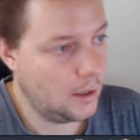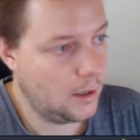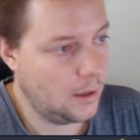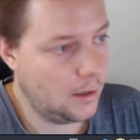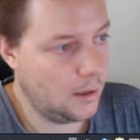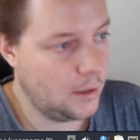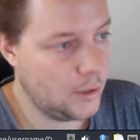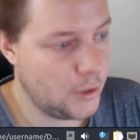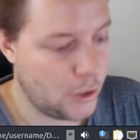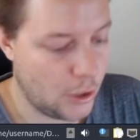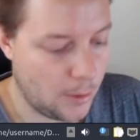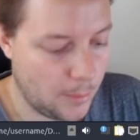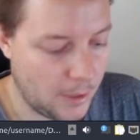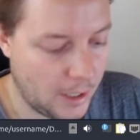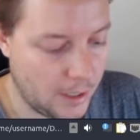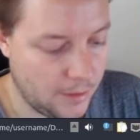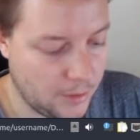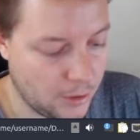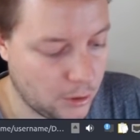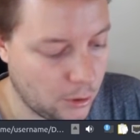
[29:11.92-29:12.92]

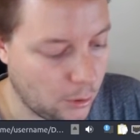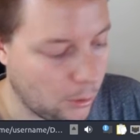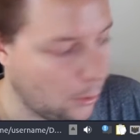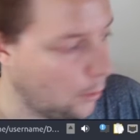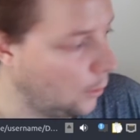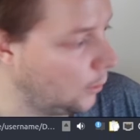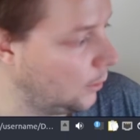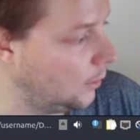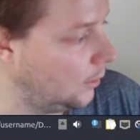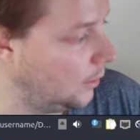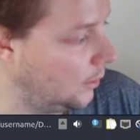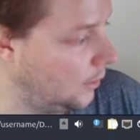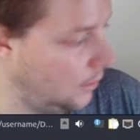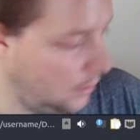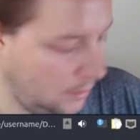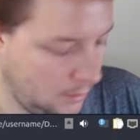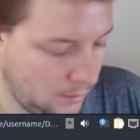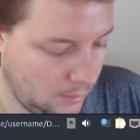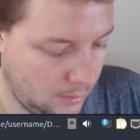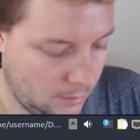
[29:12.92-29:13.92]
terminate the call
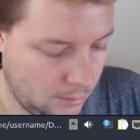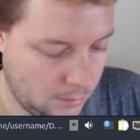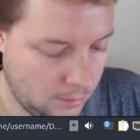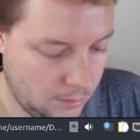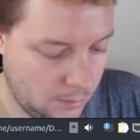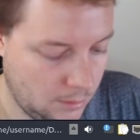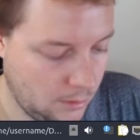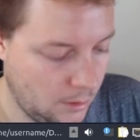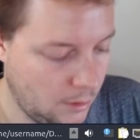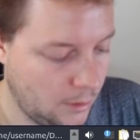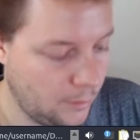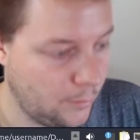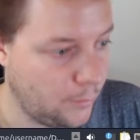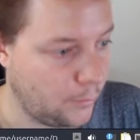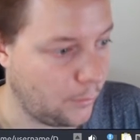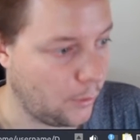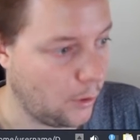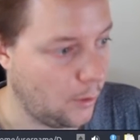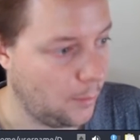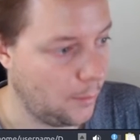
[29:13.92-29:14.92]

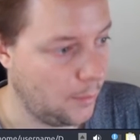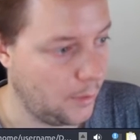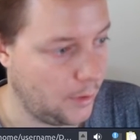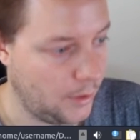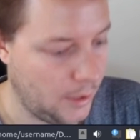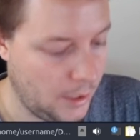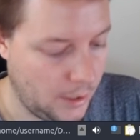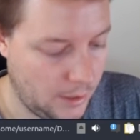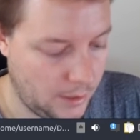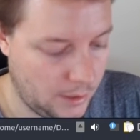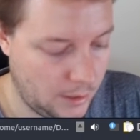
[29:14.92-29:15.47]
from the